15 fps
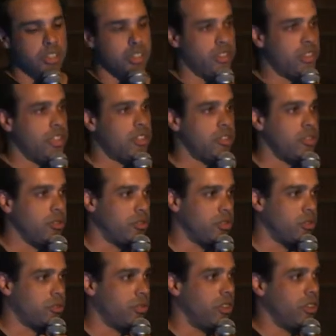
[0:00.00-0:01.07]
You need to
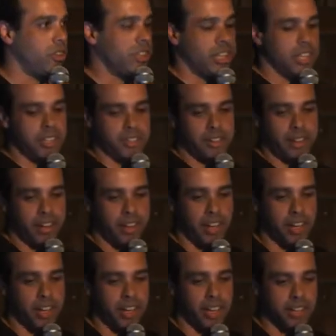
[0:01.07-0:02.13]
control the
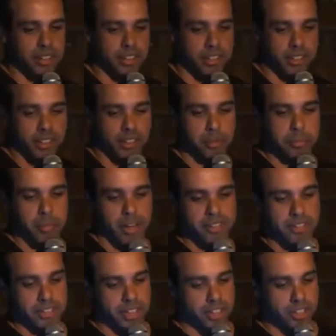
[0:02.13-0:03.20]
E-tag and the
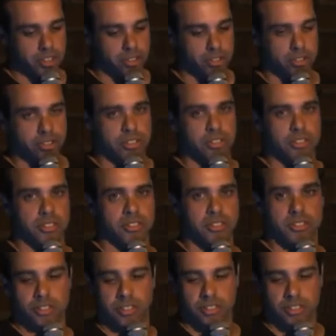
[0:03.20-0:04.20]
max age. It's